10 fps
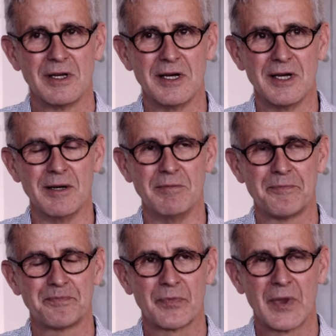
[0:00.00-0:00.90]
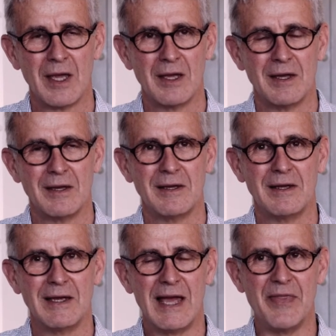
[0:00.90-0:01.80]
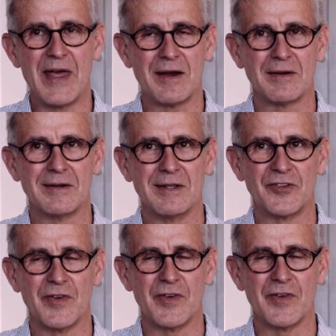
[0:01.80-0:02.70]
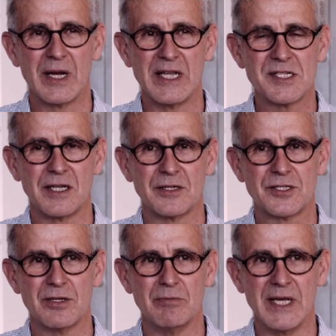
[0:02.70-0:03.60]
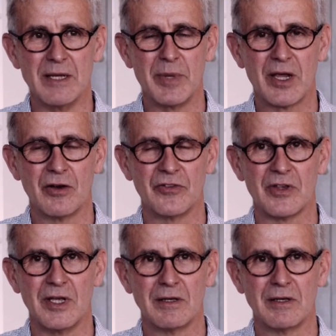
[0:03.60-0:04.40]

And that is very pleasing to me because